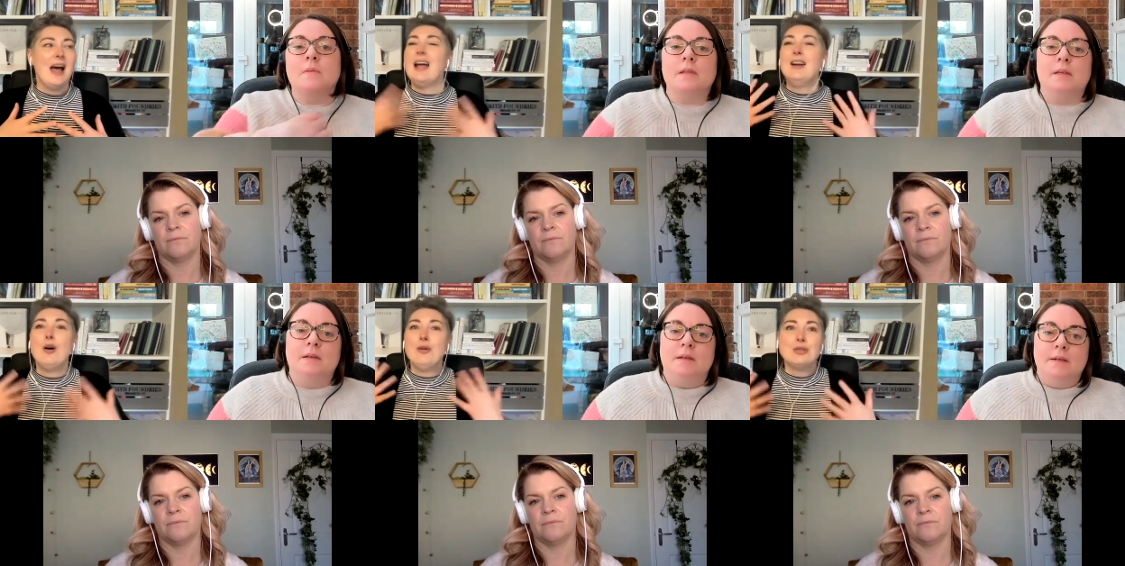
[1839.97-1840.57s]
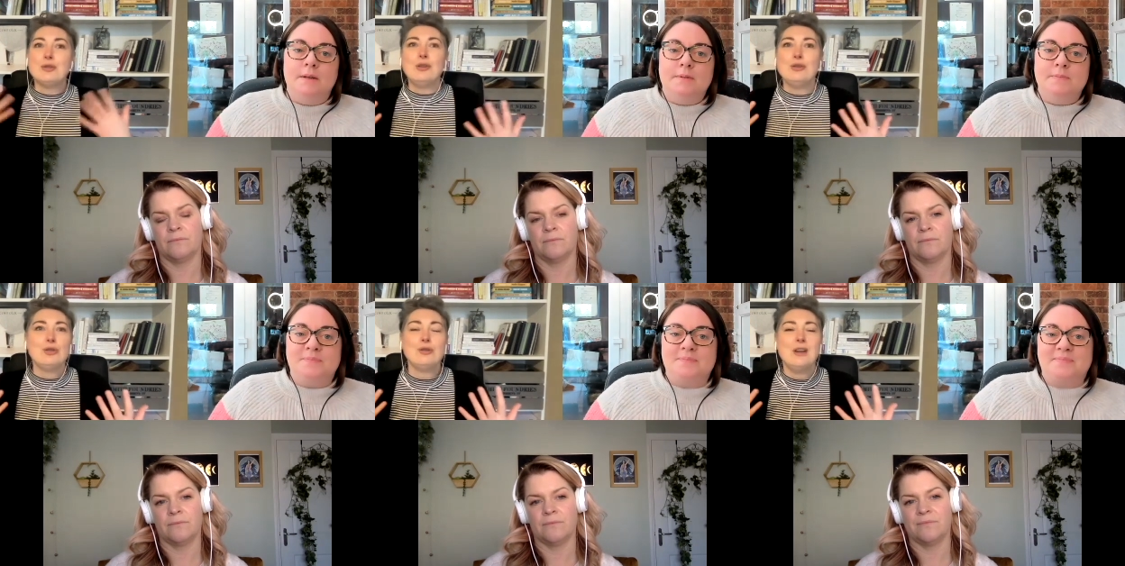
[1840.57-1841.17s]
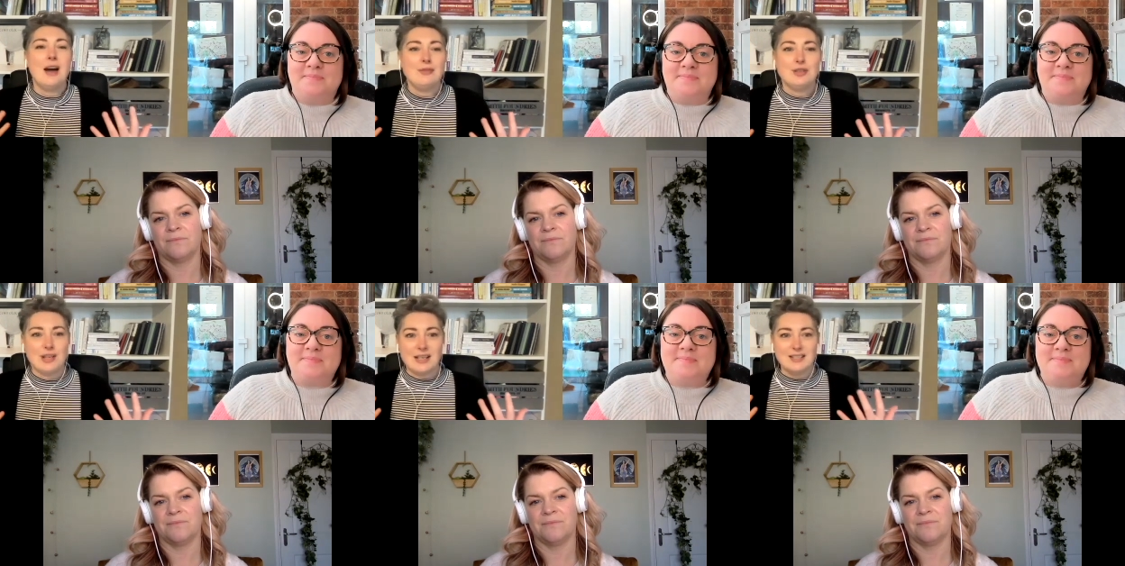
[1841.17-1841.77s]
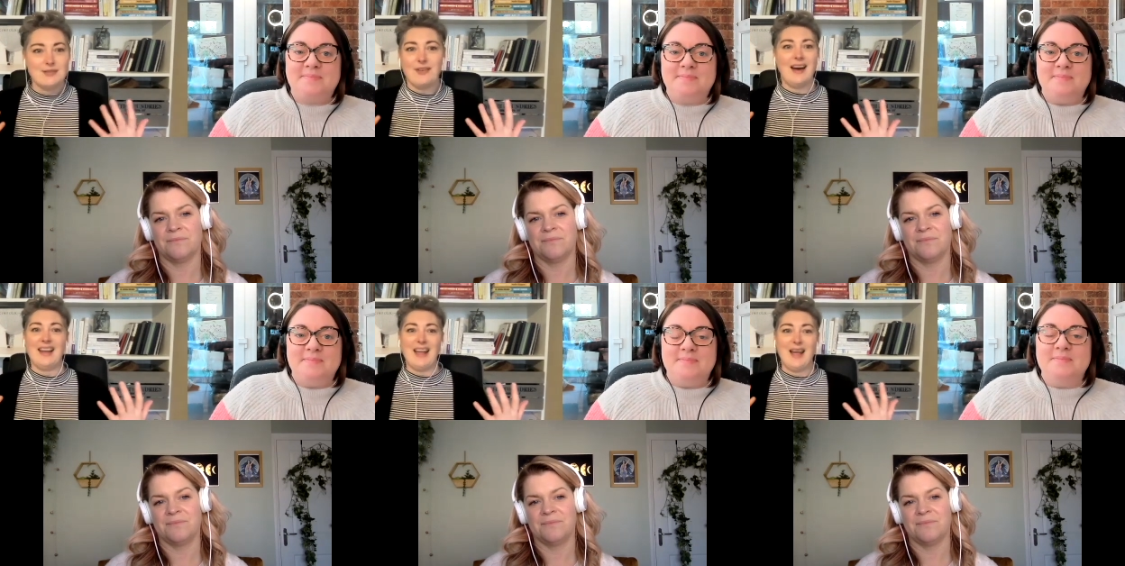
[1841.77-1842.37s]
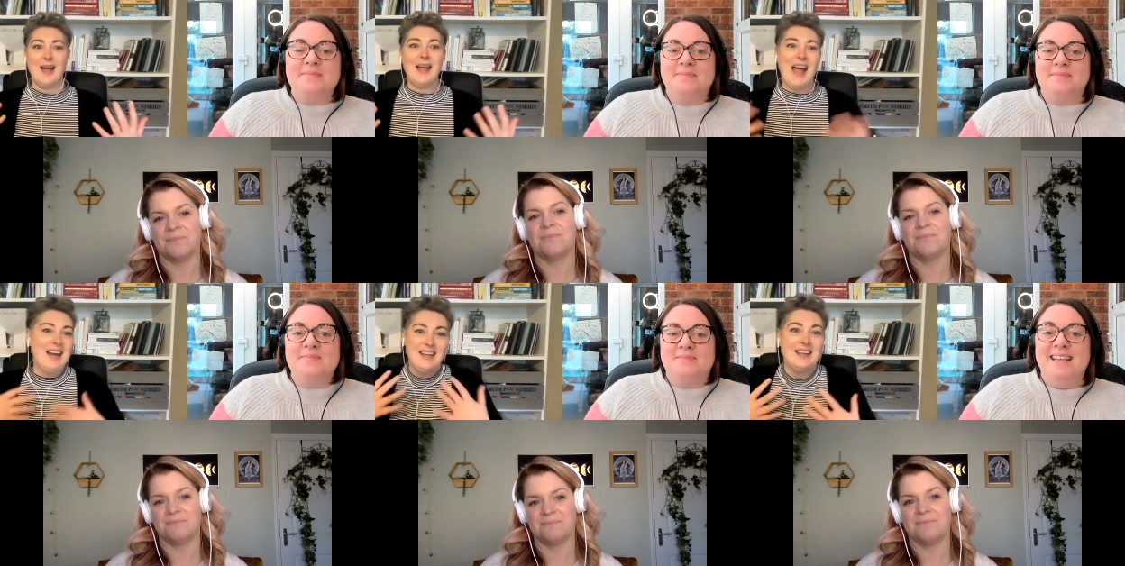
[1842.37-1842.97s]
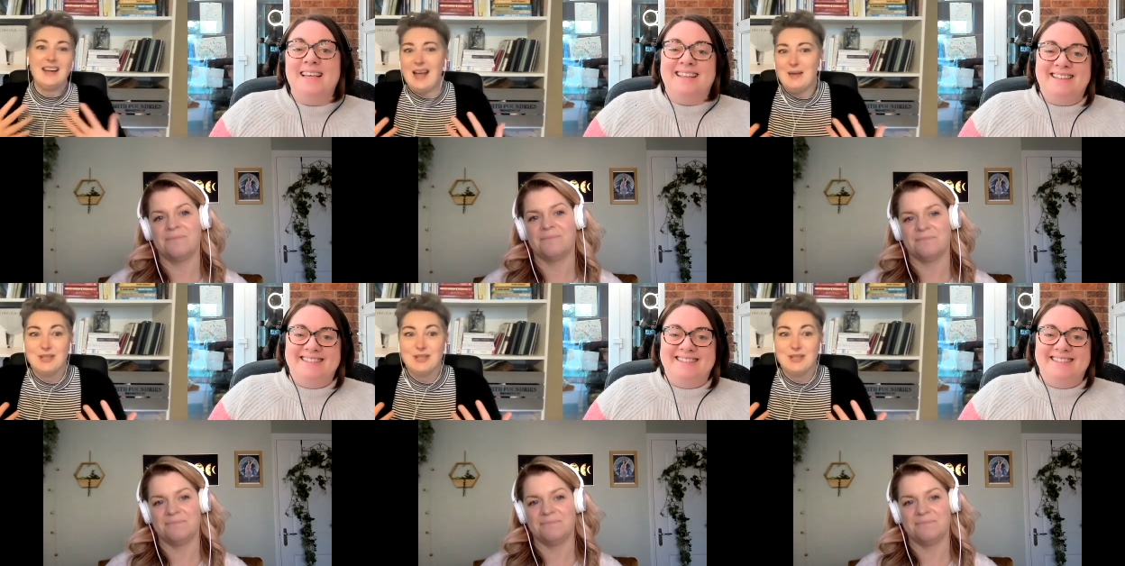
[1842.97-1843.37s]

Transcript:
Speaker 1: and also you shouldn't have to justify it and here i am